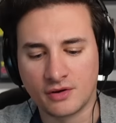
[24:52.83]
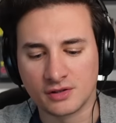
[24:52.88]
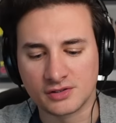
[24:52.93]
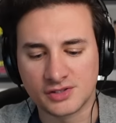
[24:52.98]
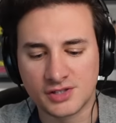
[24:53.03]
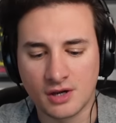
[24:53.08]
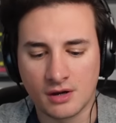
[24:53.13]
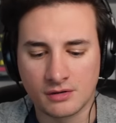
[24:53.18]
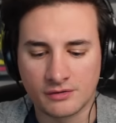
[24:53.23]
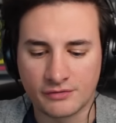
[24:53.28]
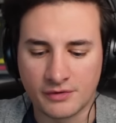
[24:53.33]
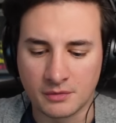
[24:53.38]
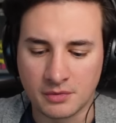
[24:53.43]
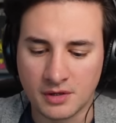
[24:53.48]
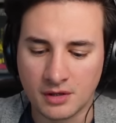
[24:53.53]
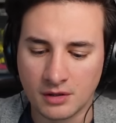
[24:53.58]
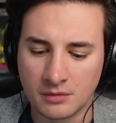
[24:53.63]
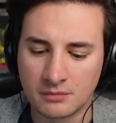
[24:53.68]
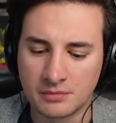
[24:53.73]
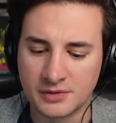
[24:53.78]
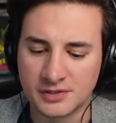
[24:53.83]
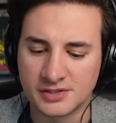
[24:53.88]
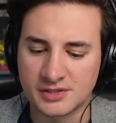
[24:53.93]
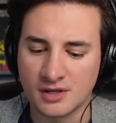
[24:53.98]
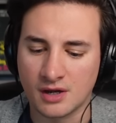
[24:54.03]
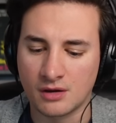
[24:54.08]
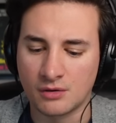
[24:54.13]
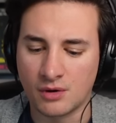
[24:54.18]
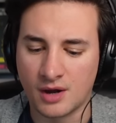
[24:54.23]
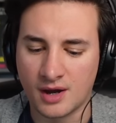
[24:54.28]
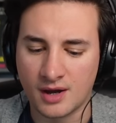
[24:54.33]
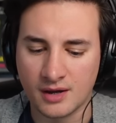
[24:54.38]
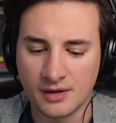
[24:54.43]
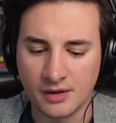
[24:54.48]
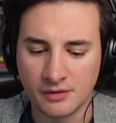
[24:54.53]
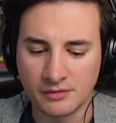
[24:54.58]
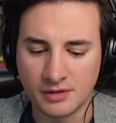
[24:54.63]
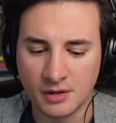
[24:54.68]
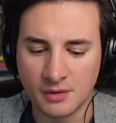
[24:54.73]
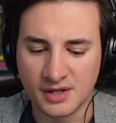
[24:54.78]
Todd from Columbus,
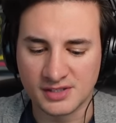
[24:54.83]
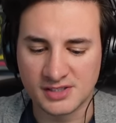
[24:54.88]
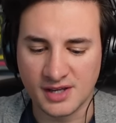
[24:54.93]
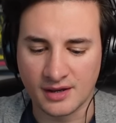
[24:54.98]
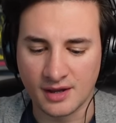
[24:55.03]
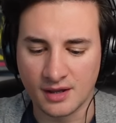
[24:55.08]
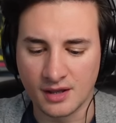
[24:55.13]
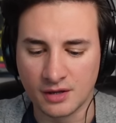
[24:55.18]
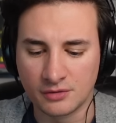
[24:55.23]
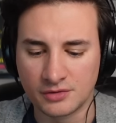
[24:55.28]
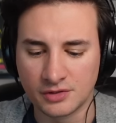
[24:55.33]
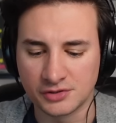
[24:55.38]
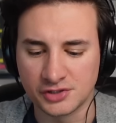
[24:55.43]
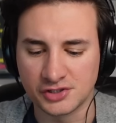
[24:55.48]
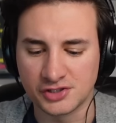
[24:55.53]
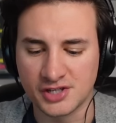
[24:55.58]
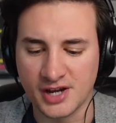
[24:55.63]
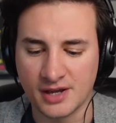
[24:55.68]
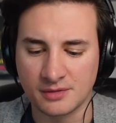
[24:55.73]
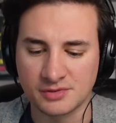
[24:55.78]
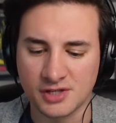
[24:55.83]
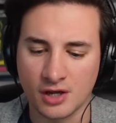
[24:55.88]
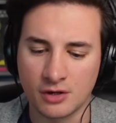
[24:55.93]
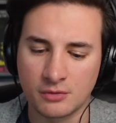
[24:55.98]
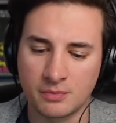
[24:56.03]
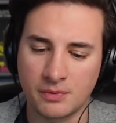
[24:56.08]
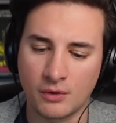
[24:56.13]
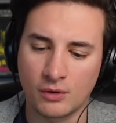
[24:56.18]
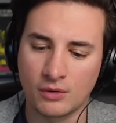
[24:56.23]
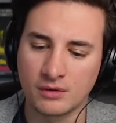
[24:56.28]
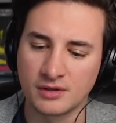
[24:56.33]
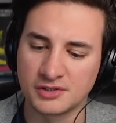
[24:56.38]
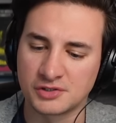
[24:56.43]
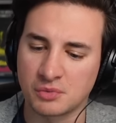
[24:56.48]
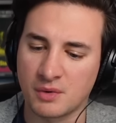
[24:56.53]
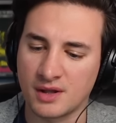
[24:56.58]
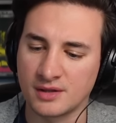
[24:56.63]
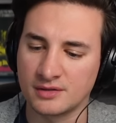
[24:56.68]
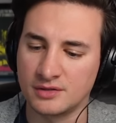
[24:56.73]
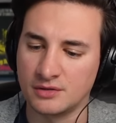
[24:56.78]
Ohio, USA. Hello, Dutch and James. Hope all is
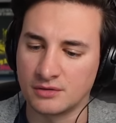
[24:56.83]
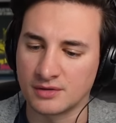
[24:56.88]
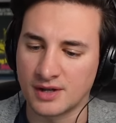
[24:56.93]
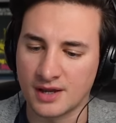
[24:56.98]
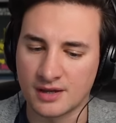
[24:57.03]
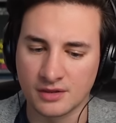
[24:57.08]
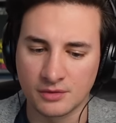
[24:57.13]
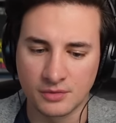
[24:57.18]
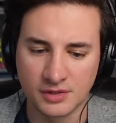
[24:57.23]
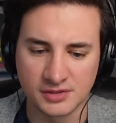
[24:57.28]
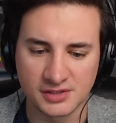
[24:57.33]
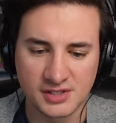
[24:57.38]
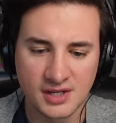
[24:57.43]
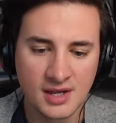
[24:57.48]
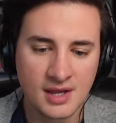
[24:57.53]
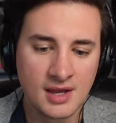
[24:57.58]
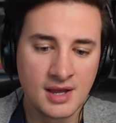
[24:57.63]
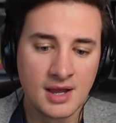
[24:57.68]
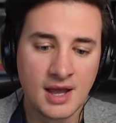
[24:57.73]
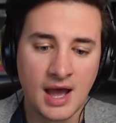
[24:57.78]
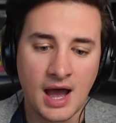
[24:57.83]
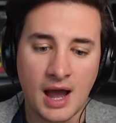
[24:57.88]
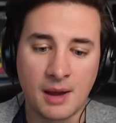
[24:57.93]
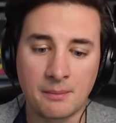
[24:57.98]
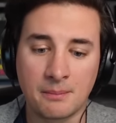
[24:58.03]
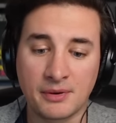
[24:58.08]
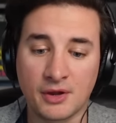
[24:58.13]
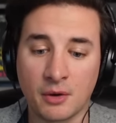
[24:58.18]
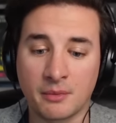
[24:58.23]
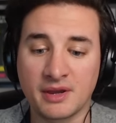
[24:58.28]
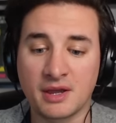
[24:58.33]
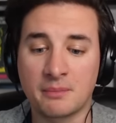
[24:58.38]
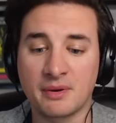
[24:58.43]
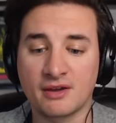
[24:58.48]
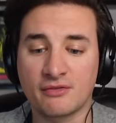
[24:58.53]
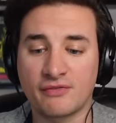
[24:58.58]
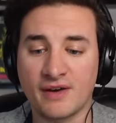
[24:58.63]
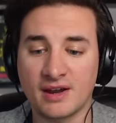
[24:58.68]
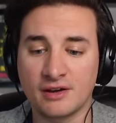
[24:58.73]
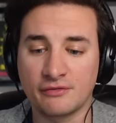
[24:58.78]
well in your neck of the woods. I'm becoming a
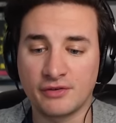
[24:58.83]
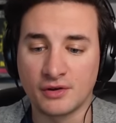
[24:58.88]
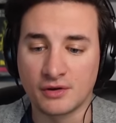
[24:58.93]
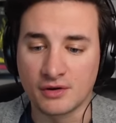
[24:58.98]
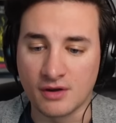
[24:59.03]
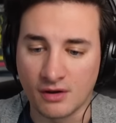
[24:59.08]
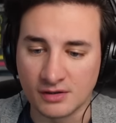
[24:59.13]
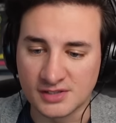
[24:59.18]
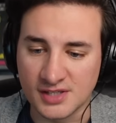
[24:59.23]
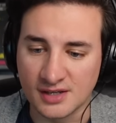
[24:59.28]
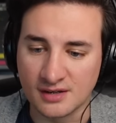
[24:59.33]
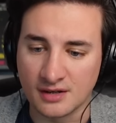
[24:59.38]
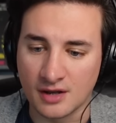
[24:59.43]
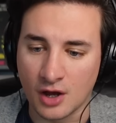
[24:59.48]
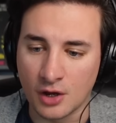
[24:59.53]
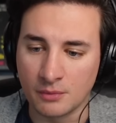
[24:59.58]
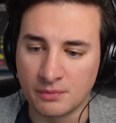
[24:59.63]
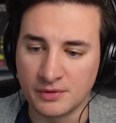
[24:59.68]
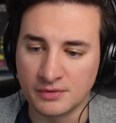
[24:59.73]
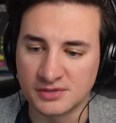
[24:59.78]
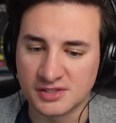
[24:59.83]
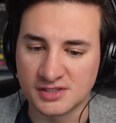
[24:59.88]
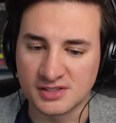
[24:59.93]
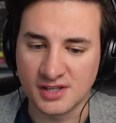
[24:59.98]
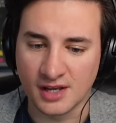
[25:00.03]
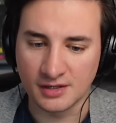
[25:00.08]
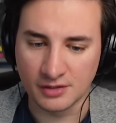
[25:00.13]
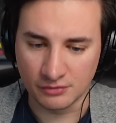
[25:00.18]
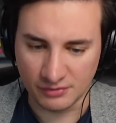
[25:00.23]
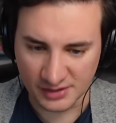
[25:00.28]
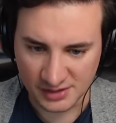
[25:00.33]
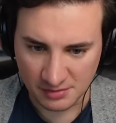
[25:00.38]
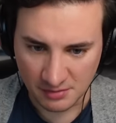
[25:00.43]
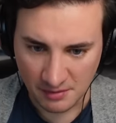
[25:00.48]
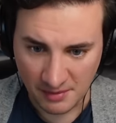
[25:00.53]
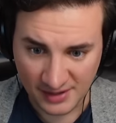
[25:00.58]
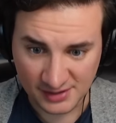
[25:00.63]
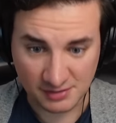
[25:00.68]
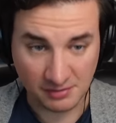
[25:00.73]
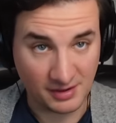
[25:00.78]
big fan of your content and hope you sustain your recent
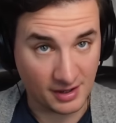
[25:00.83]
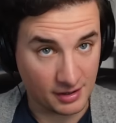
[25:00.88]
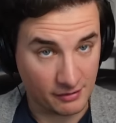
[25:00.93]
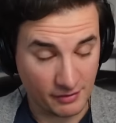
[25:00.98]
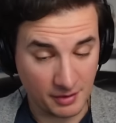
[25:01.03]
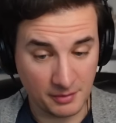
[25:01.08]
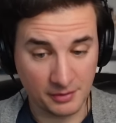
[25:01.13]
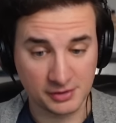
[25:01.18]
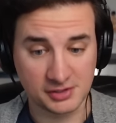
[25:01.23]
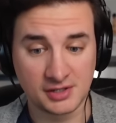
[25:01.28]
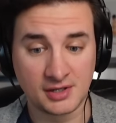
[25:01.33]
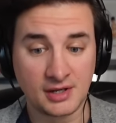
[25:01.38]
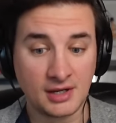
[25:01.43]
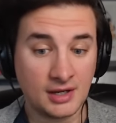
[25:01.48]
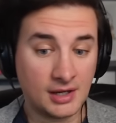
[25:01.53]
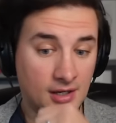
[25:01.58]
momentum. Thank you very much.